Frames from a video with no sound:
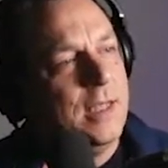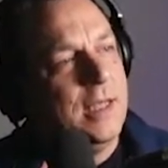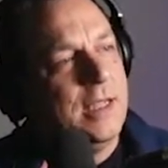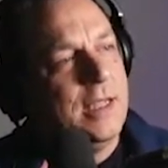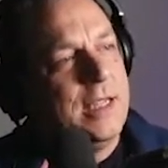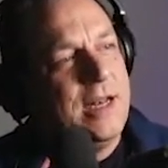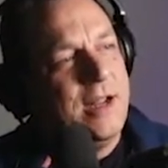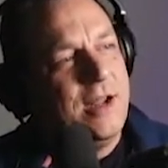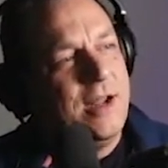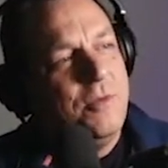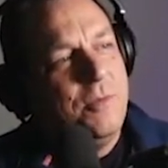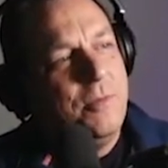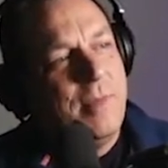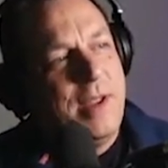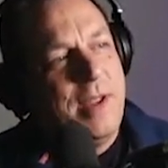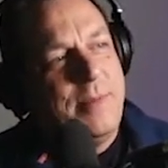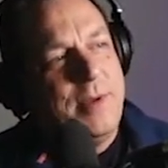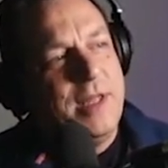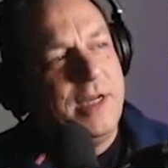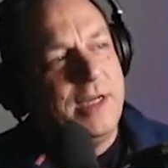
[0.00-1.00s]
know,
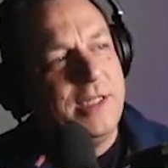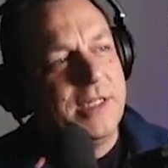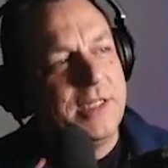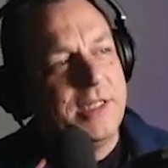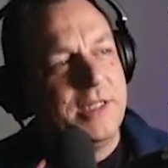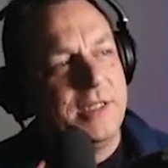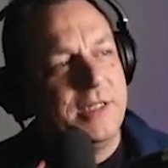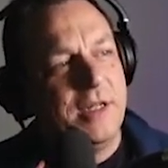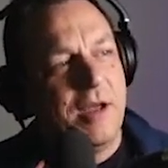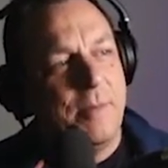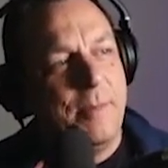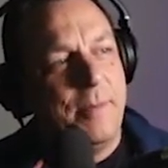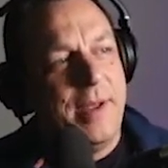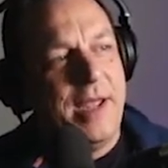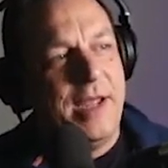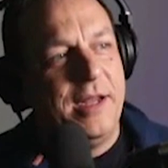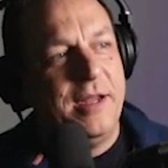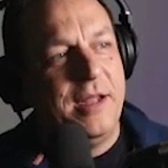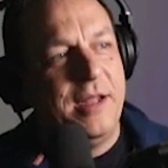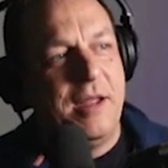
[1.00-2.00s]
maybe they're just a
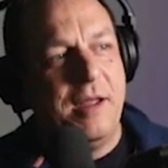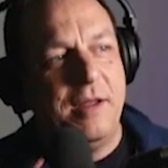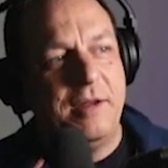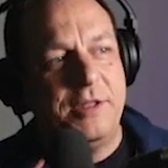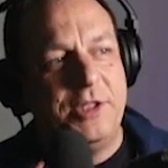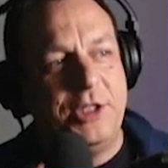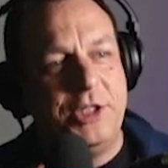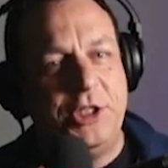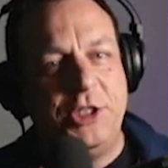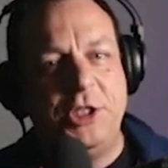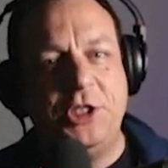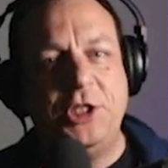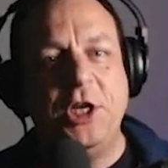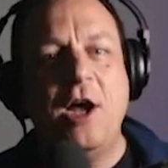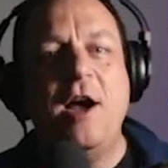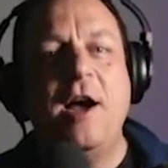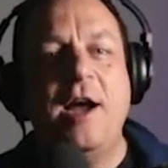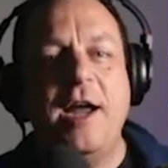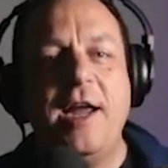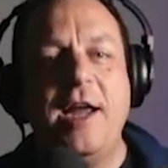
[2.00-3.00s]
bit
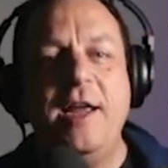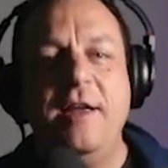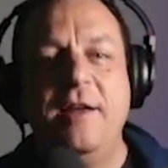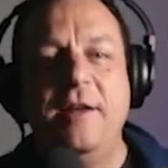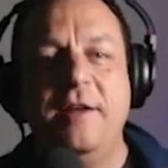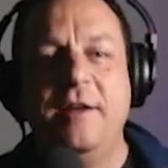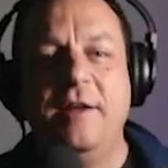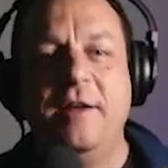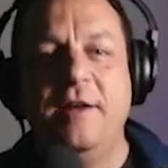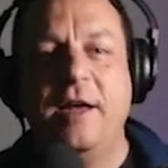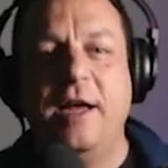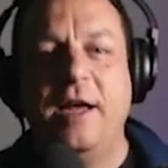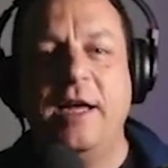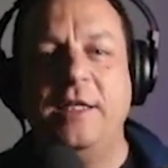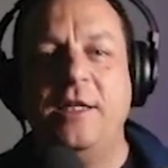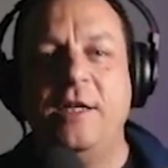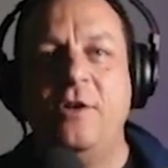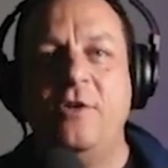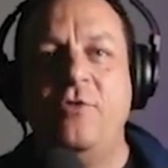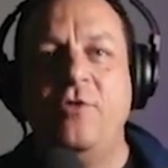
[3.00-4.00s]
shy and
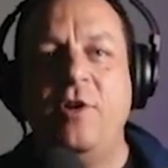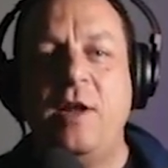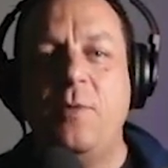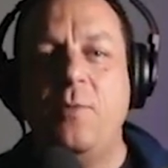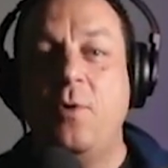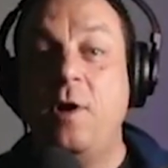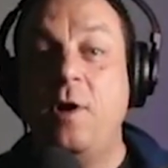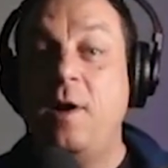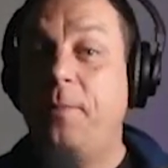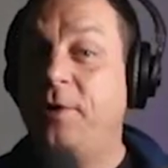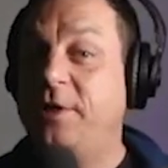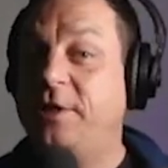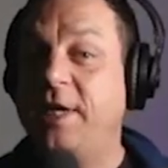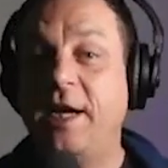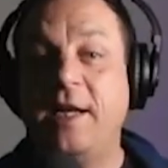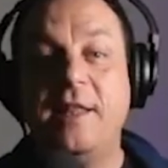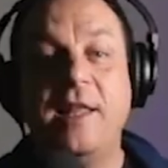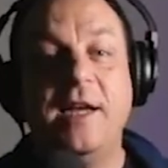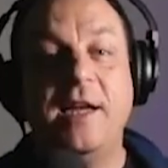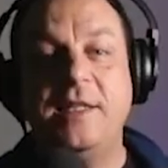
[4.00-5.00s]
don't really want to
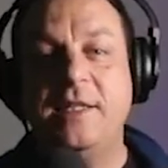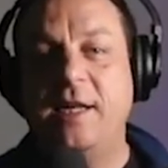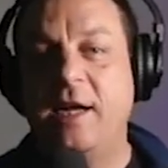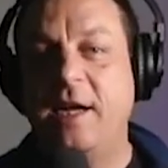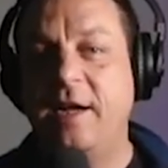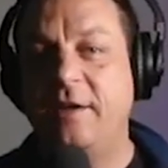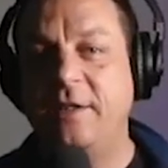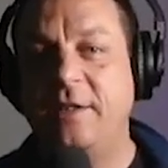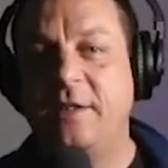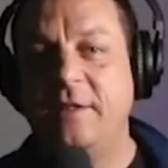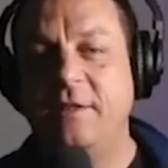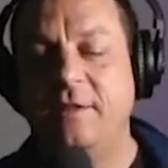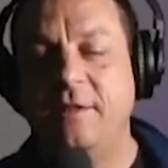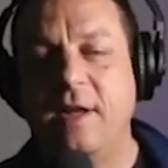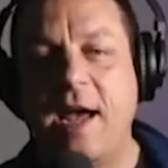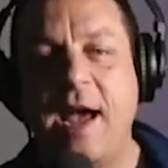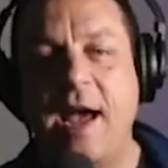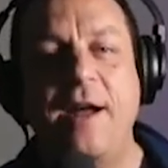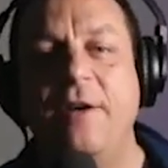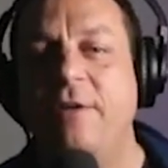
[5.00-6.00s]
project that sound
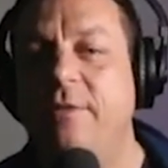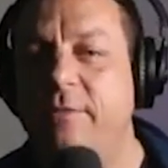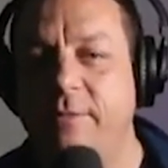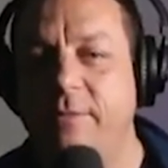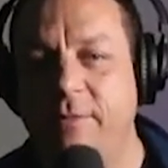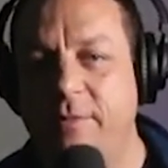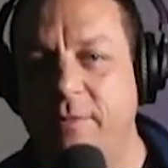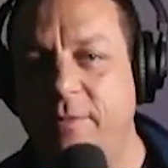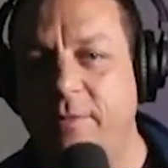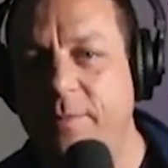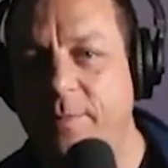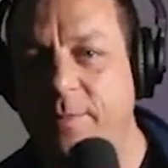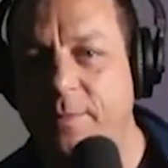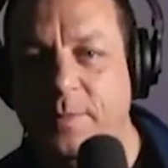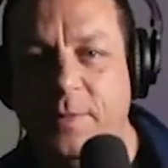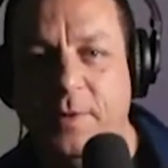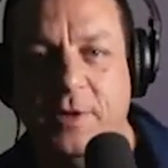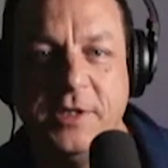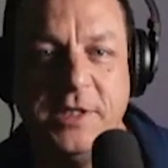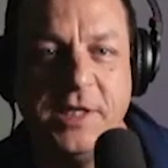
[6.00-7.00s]
out,
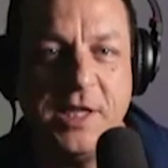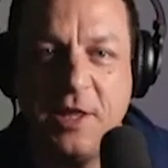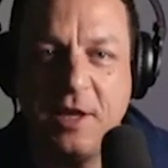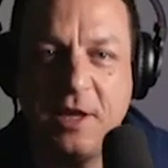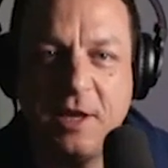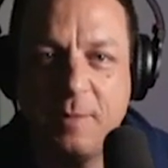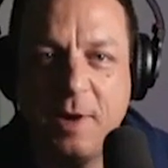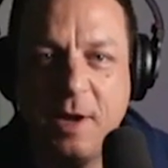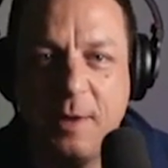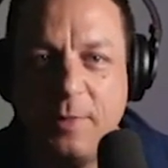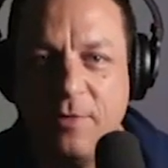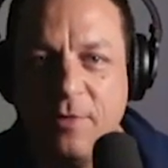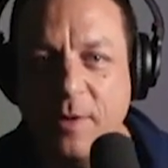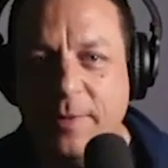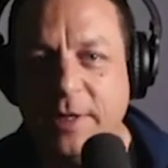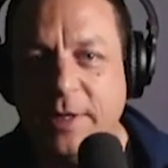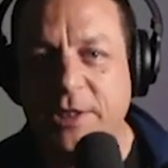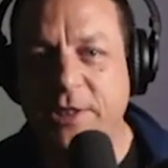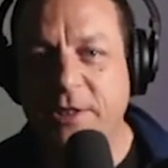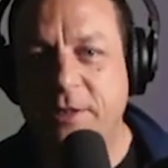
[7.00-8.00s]
because they think it might be
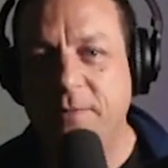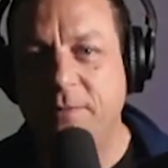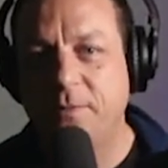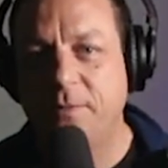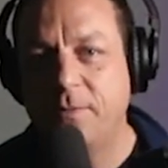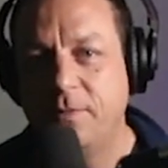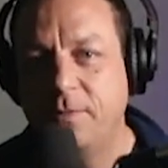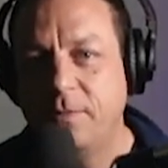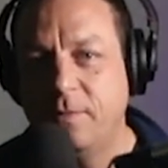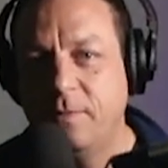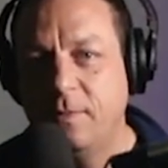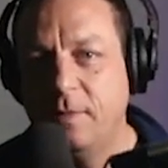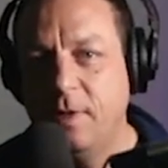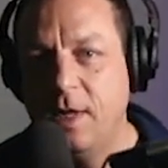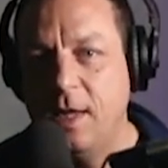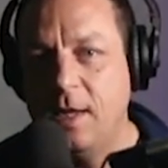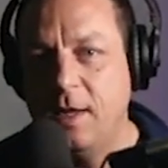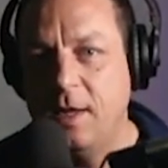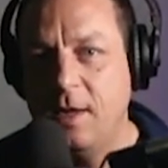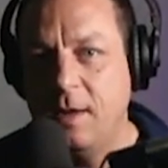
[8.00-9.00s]
rubbish.
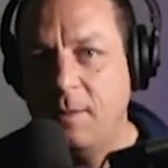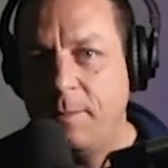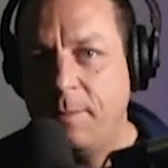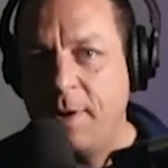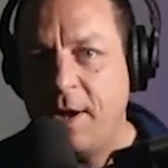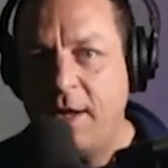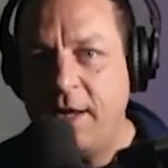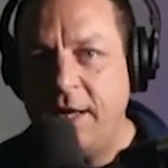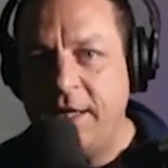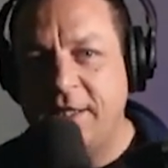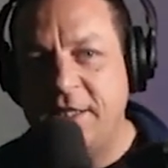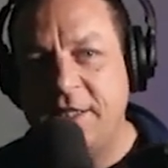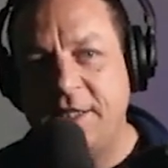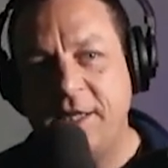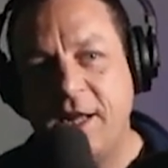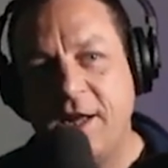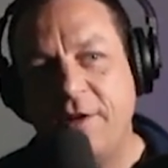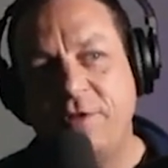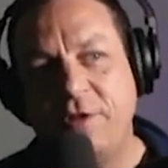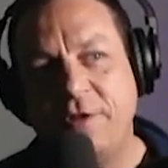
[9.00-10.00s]
But it's a
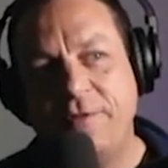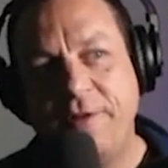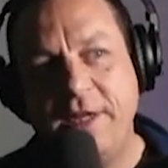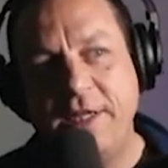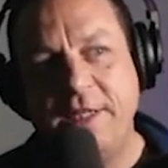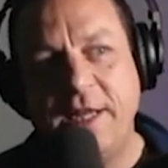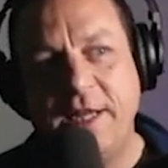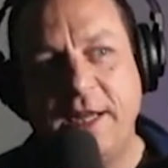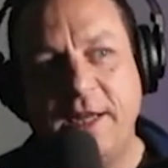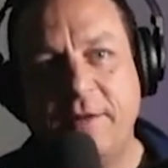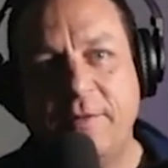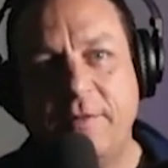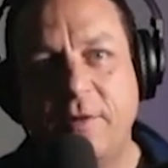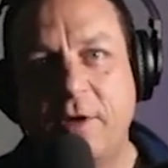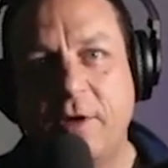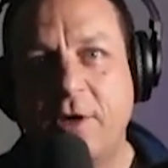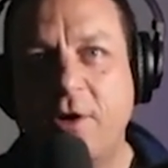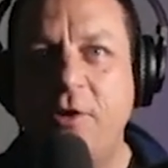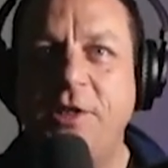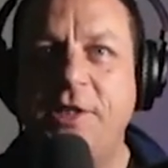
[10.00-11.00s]
self-defeating
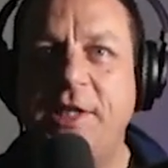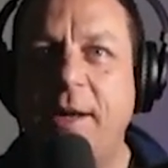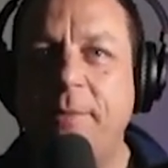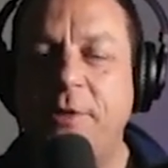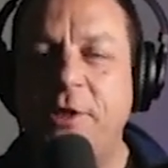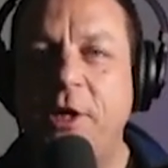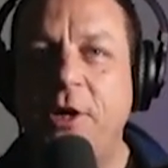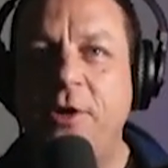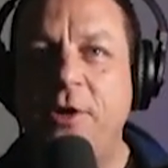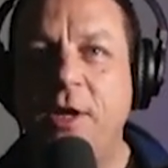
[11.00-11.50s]
concept. So